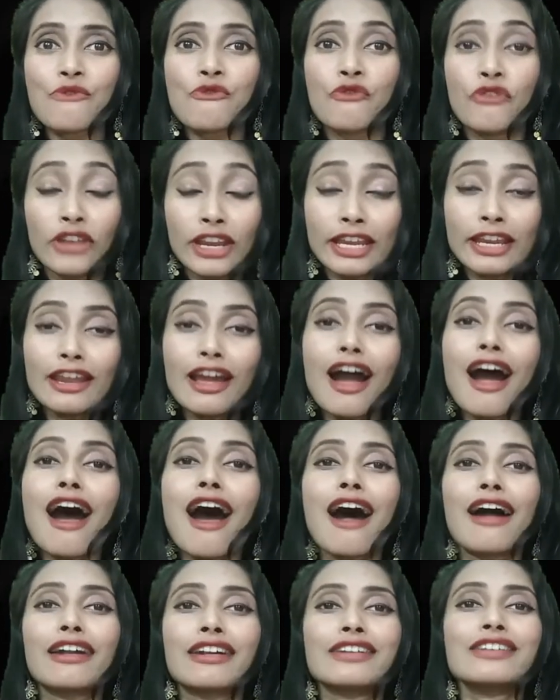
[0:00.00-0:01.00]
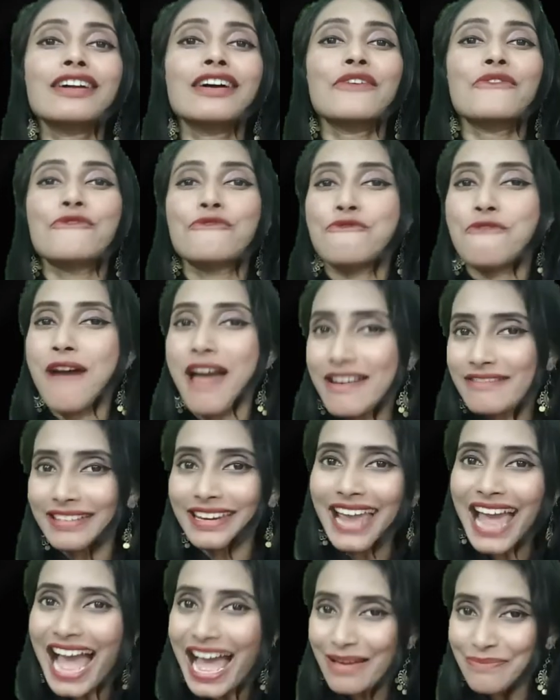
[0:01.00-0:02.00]
We are
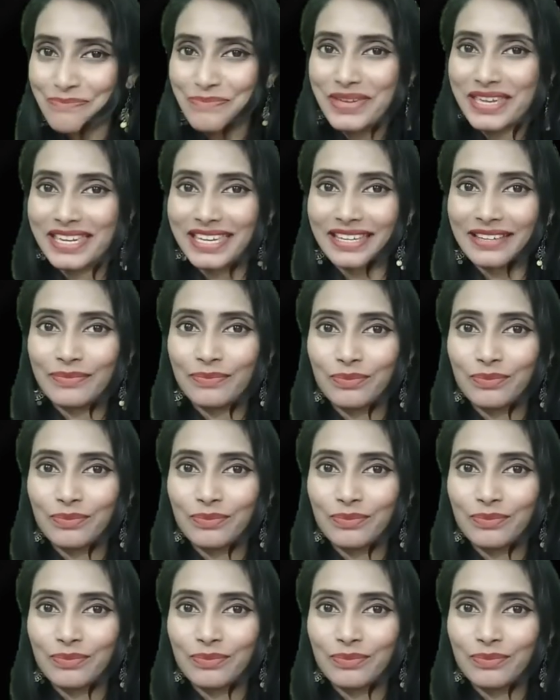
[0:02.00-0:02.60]
very happy.